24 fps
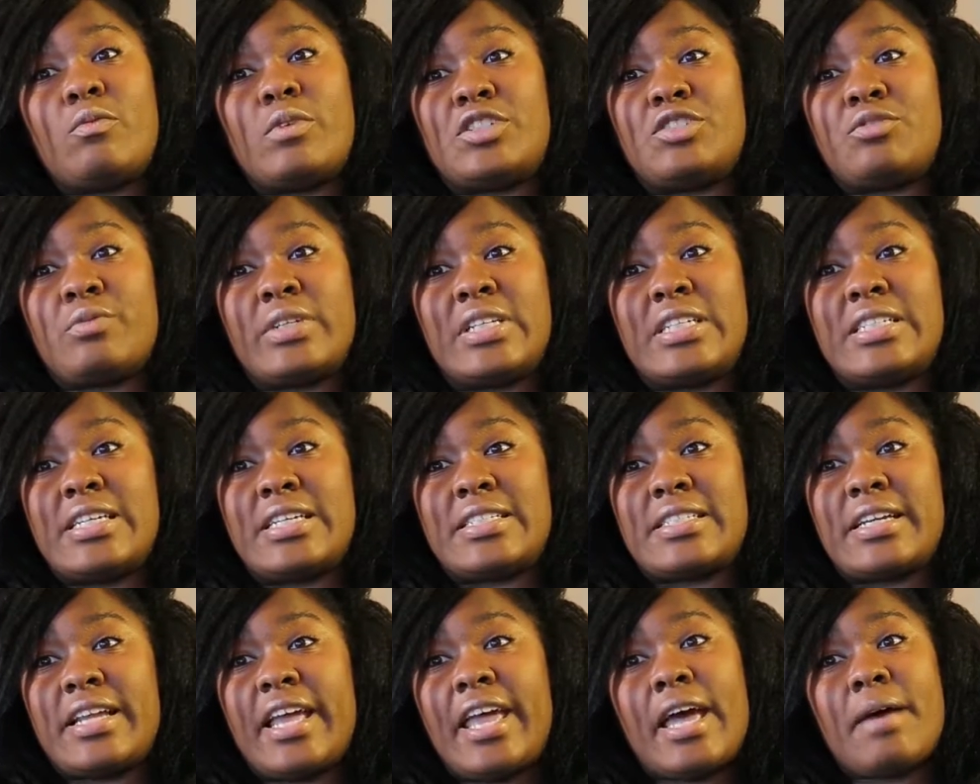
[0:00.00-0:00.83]
which really
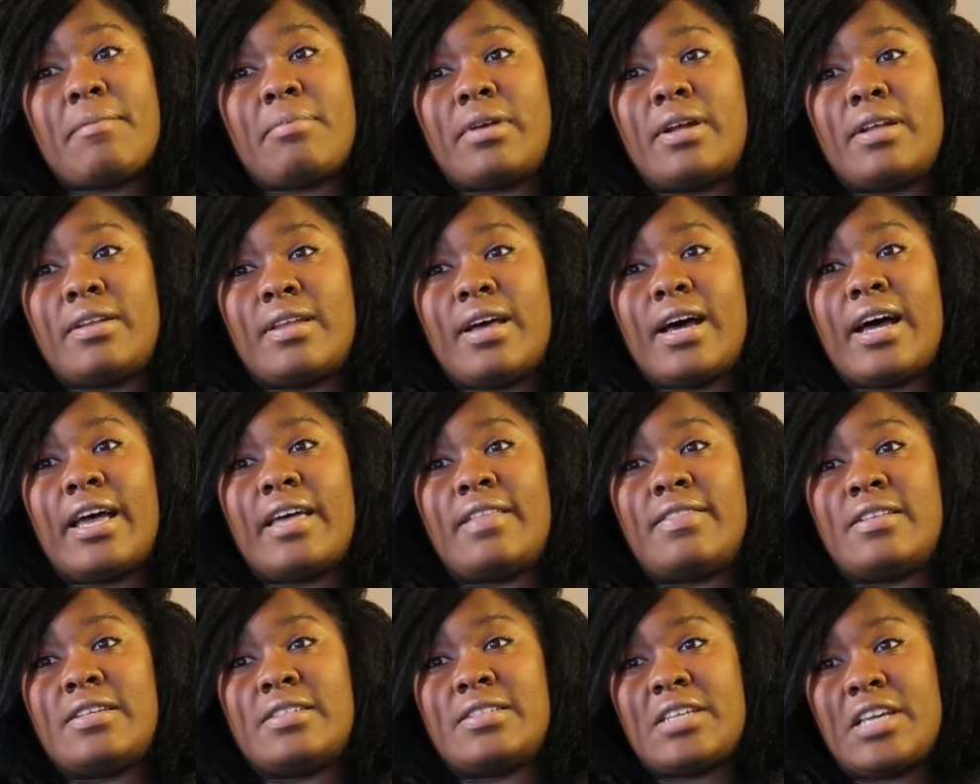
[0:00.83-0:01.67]
doesn't happen a
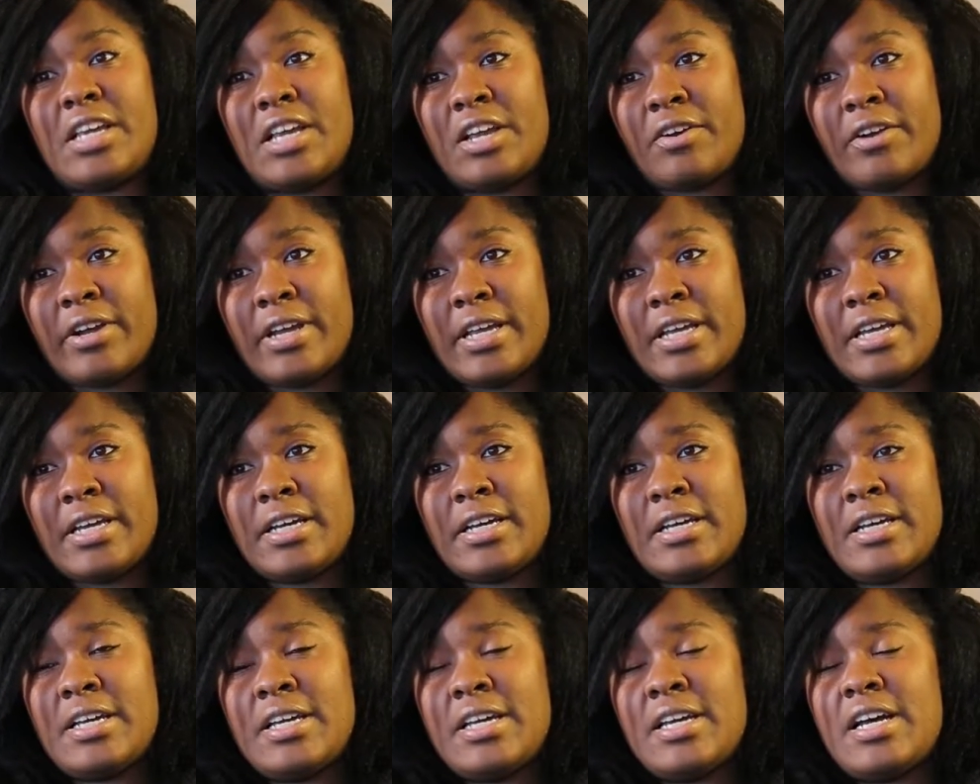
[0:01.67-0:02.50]
lot in this
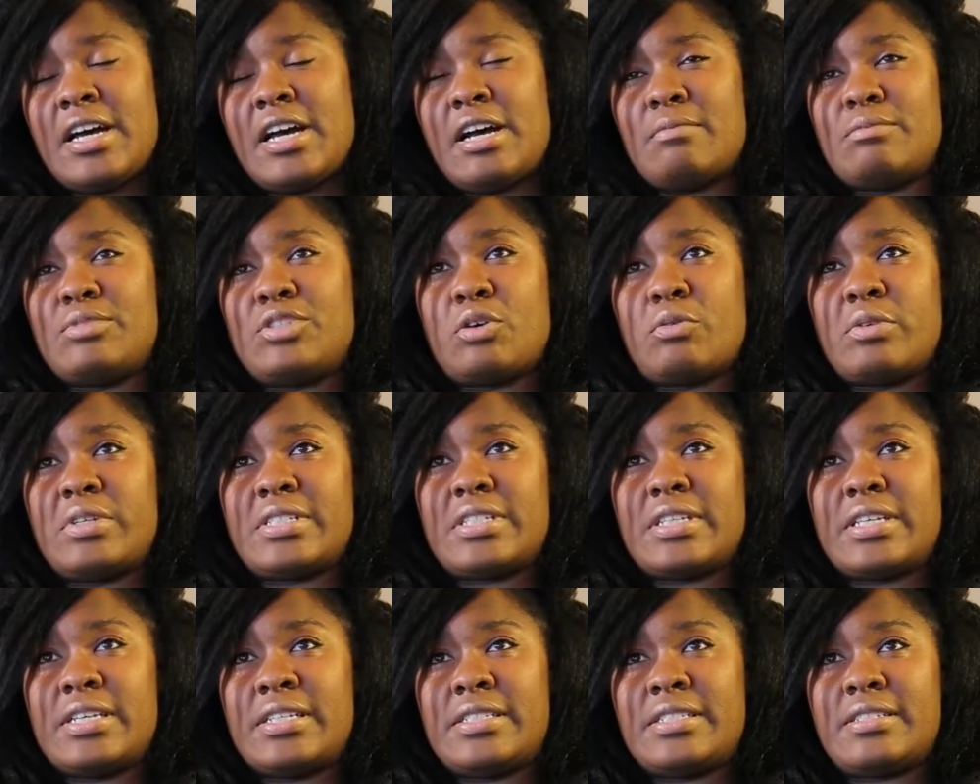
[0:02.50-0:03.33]
area. Um, so
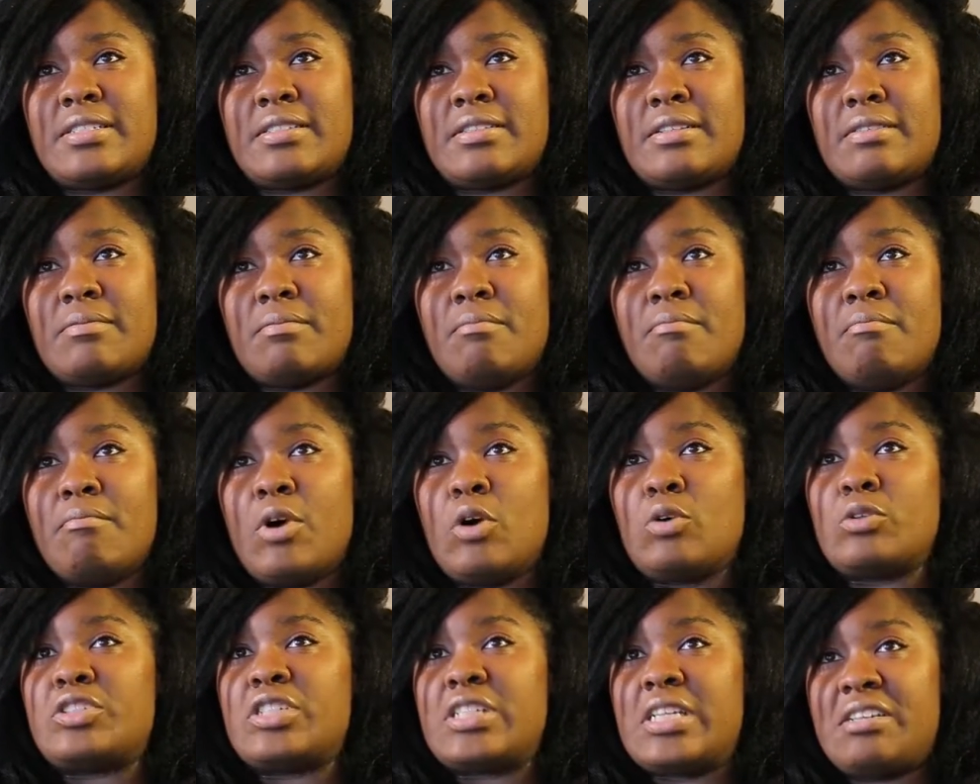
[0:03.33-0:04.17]
it's, it's
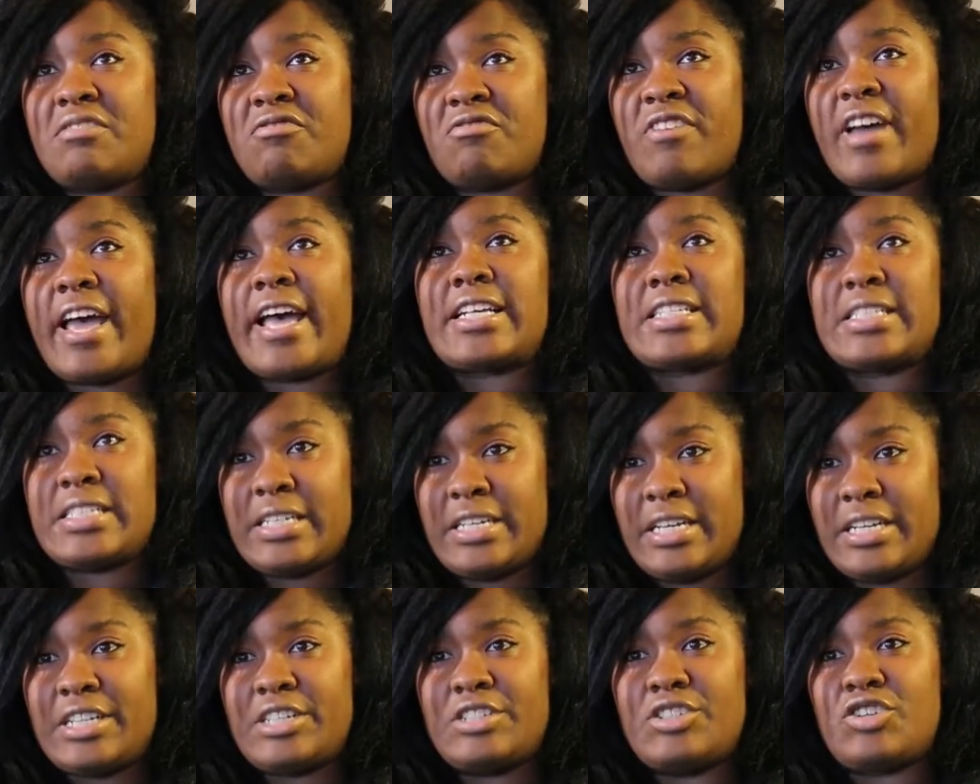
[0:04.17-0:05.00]

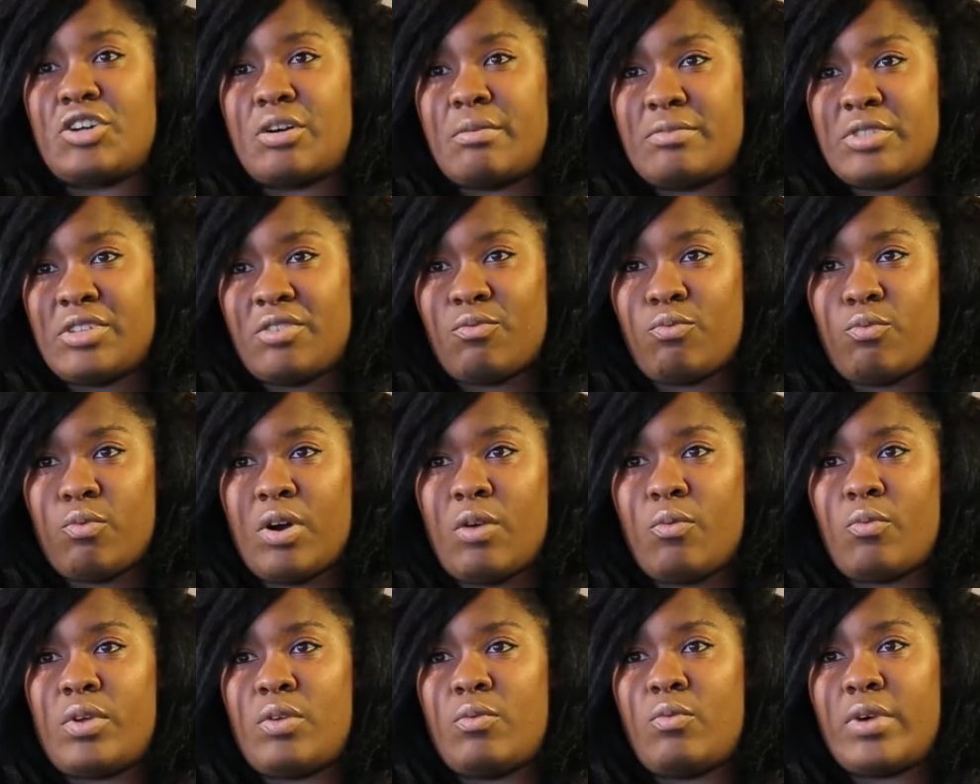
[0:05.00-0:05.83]
multifaceted in terms of
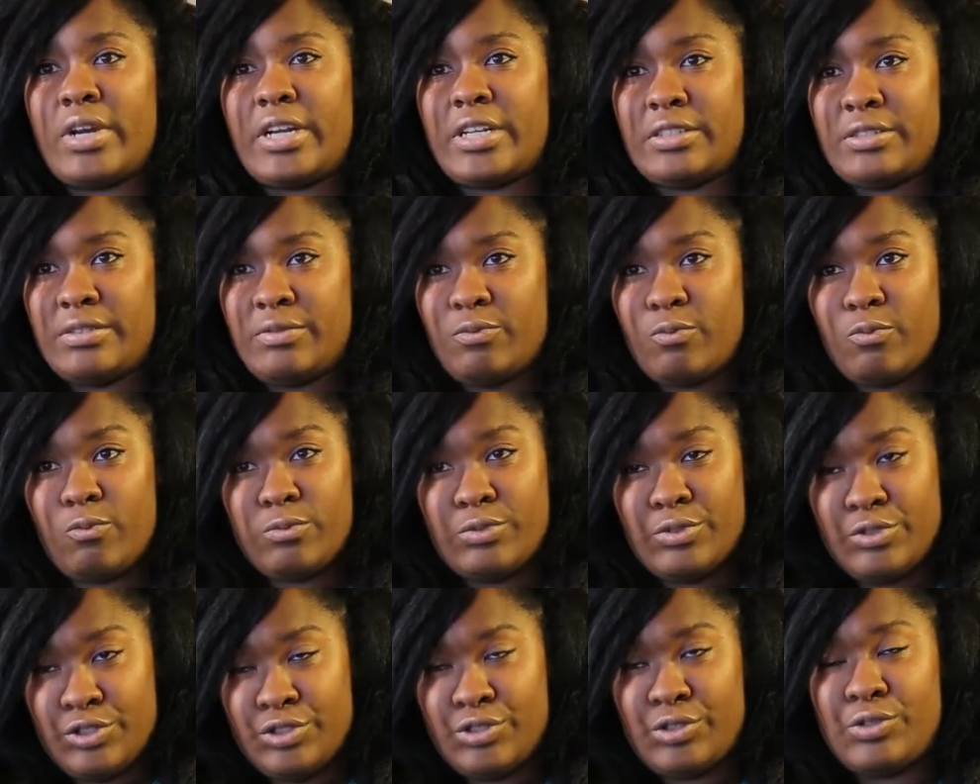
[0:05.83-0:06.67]
what we want to
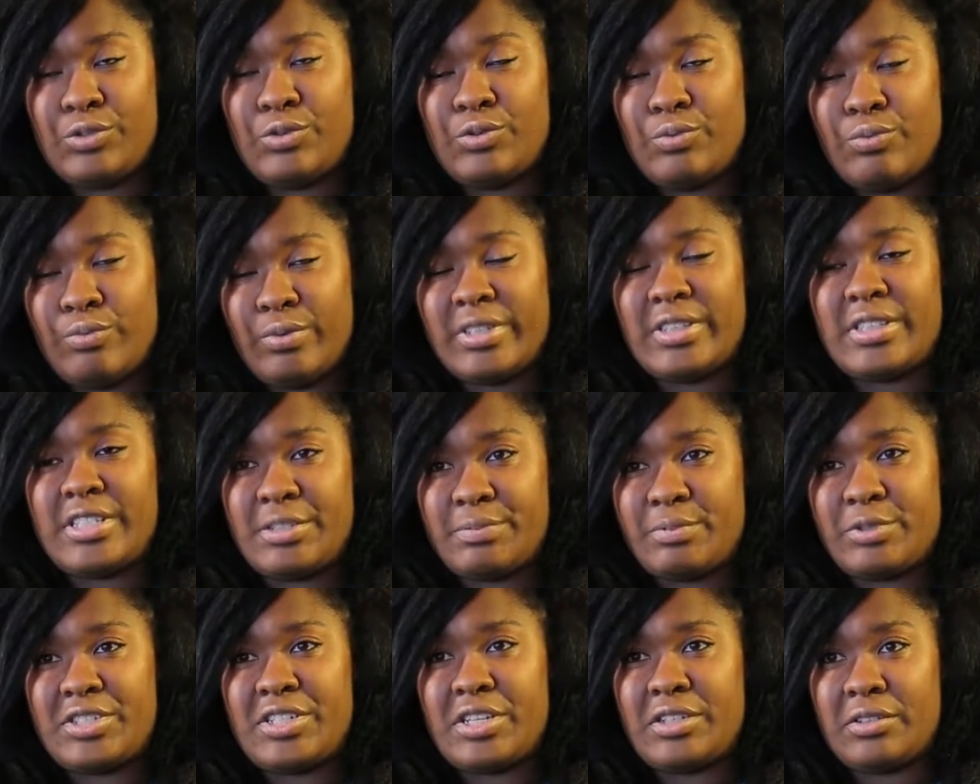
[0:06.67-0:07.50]
do with
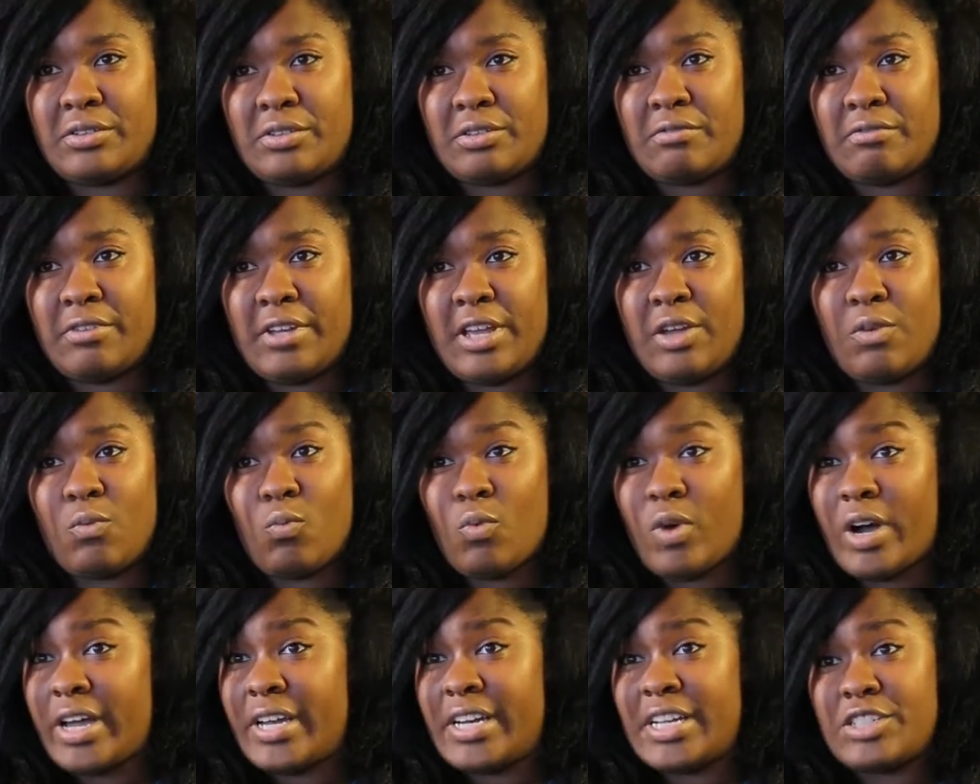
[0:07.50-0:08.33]
this particular
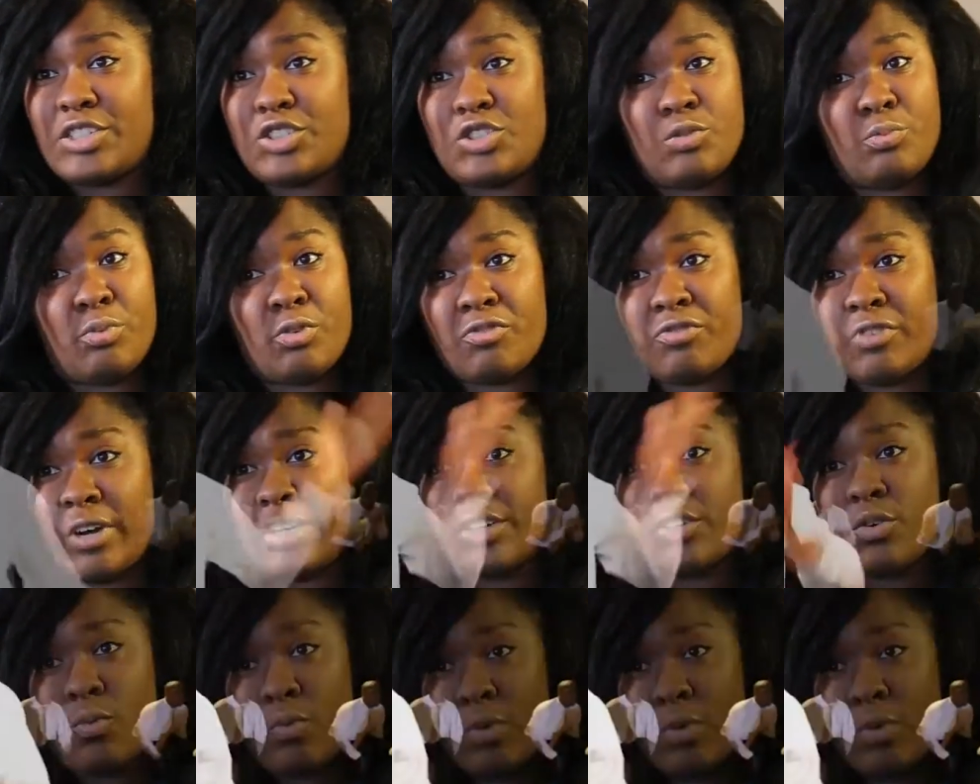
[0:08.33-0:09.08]
event. One, it's super fun to